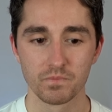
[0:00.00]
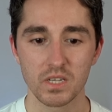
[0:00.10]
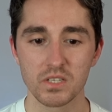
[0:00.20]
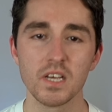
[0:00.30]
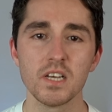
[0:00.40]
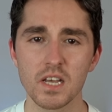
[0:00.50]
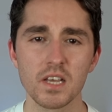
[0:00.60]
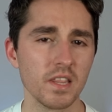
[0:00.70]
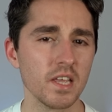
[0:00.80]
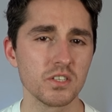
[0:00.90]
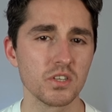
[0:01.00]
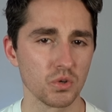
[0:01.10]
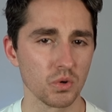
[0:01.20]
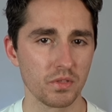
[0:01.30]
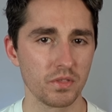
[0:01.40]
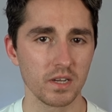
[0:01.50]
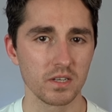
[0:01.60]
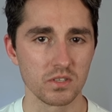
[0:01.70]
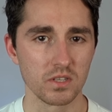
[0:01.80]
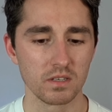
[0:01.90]
Is these the sort of
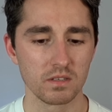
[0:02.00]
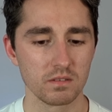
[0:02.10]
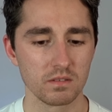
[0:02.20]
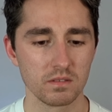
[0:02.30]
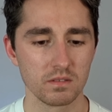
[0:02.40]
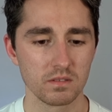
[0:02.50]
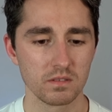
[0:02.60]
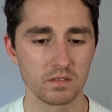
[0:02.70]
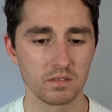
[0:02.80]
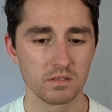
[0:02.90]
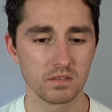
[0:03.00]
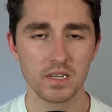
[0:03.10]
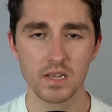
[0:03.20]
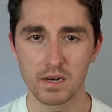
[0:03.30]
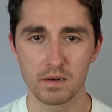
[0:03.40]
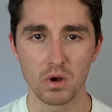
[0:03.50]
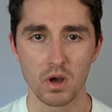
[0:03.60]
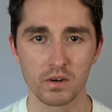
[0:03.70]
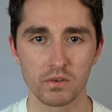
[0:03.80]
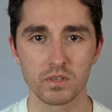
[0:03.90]
things that he had in
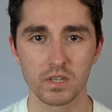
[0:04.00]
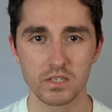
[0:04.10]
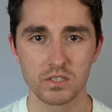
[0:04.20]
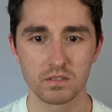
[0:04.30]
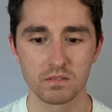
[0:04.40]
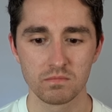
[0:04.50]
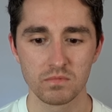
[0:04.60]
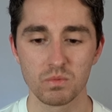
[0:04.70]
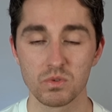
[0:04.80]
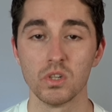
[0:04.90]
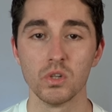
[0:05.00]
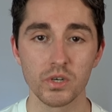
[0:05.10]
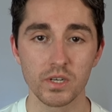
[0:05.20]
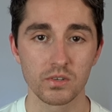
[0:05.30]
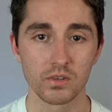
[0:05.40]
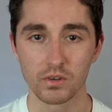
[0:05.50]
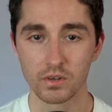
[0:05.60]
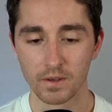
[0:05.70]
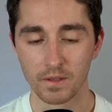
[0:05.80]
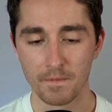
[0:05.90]
mind, or at least he was alluding to?
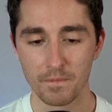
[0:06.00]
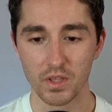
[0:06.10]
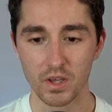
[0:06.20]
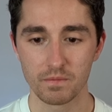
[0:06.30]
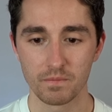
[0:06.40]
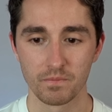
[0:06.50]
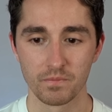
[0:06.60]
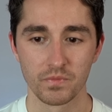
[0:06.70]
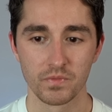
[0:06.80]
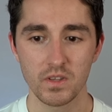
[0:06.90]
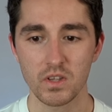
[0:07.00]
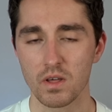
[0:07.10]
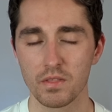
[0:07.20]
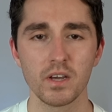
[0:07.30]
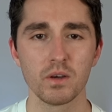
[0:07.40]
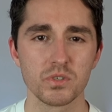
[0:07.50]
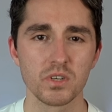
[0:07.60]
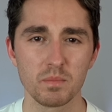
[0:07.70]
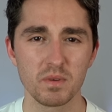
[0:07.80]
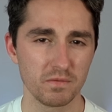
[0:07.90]
That, you know, I think it was going
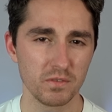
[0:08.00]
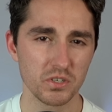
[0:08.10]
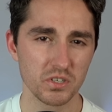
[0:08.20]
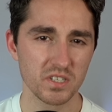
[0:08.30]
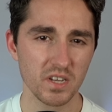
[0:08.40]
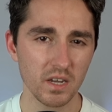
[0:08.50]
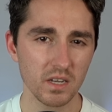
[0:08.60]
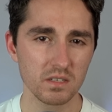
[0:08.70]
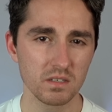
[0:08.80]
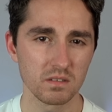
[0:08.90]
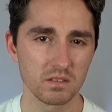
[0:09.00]
to be a future second